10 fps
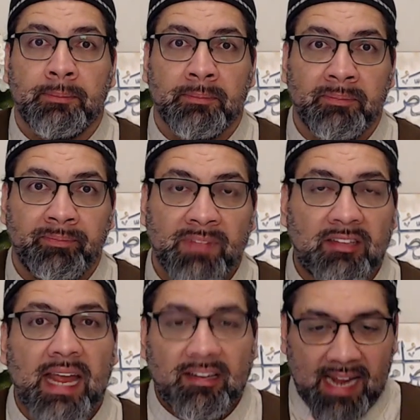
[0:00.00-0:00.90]

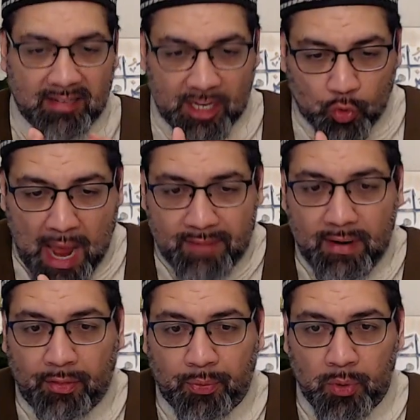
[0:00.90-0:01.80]
It's like driving
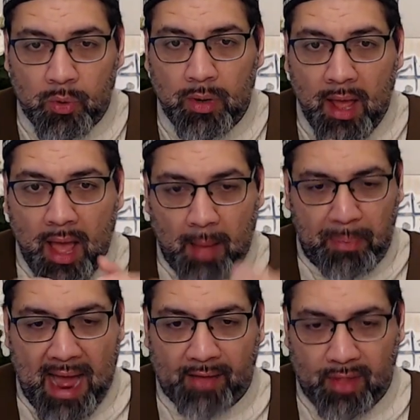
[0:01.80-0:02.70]
through
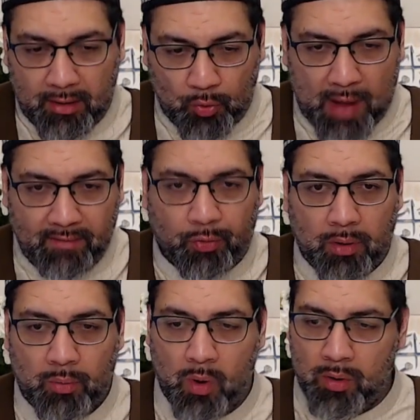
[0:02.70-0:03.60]
driving through a
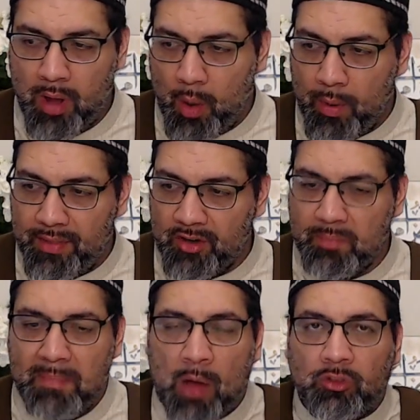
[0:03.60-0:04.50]
road where there's
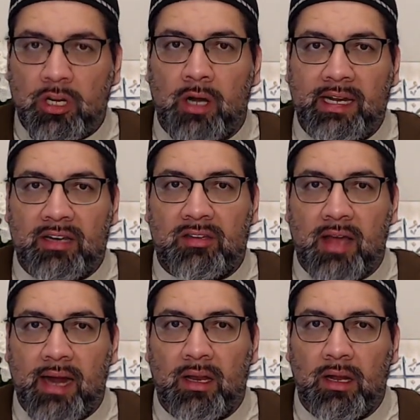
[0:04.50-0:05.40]
mountain on each
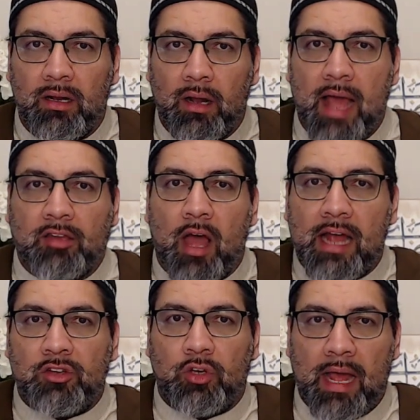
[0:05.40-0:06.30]
side, as high
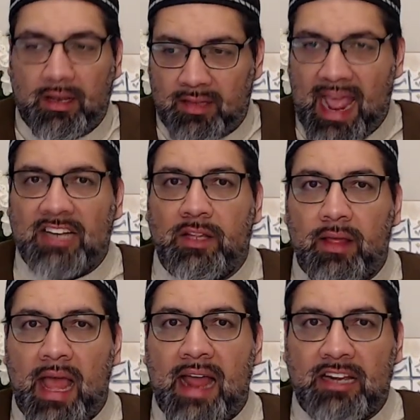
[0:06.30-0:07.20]
as at the edge of
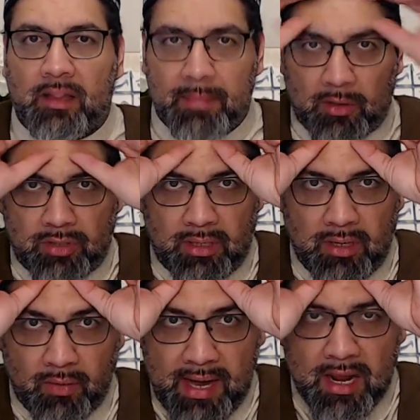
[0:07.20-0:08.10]
the mountain,
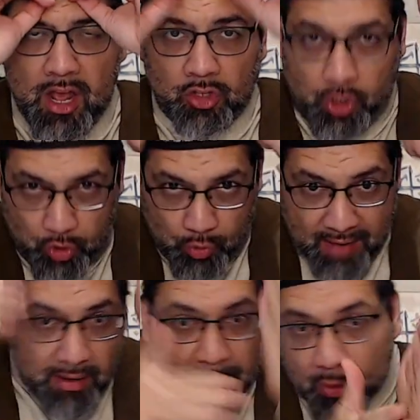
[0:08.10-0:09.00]
right? So you're
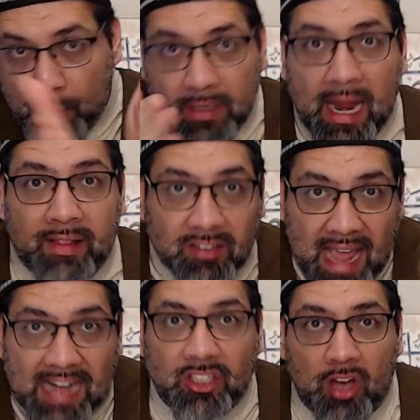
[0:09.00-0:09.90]
driving between there and there's
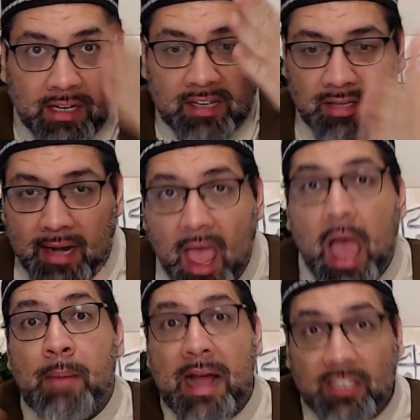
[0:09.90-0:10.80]
edges on each side.
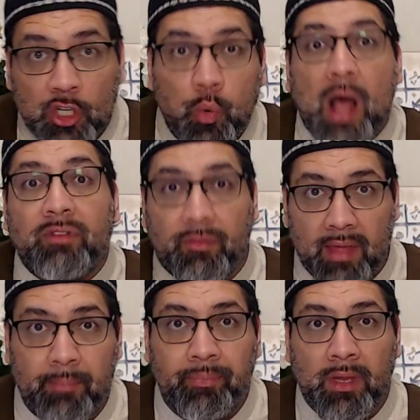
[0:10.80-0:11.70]
Imagine 12 of them,
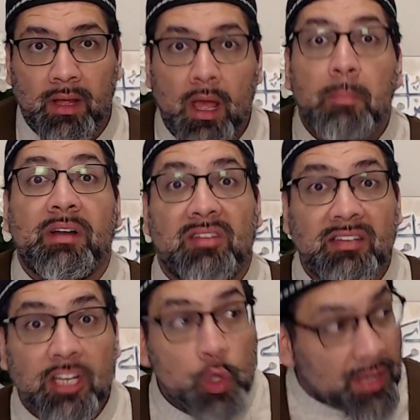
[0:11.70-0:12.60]
but such that
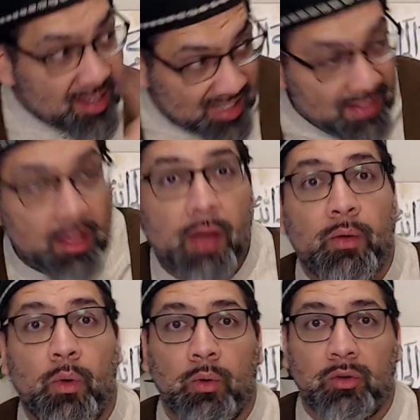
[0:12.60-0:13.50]
you can see the other
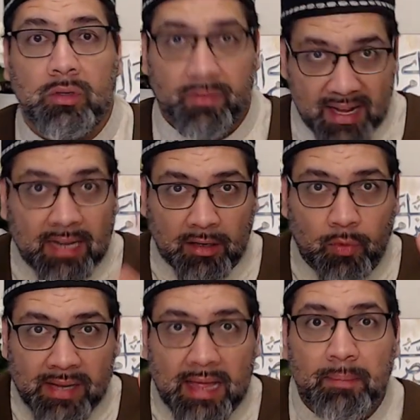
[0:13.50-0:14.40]
roads. If I can
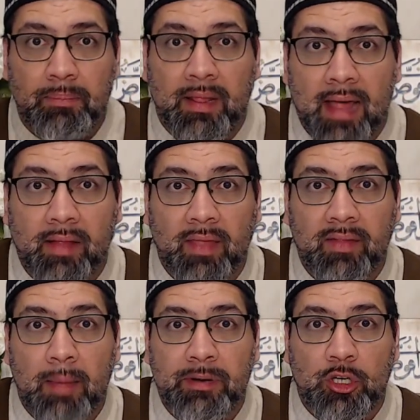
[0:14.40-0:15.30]
create that
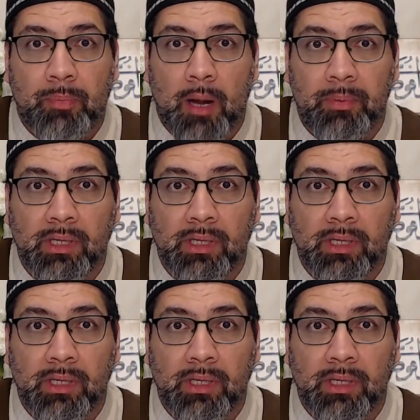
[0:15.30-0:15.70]
picture properly.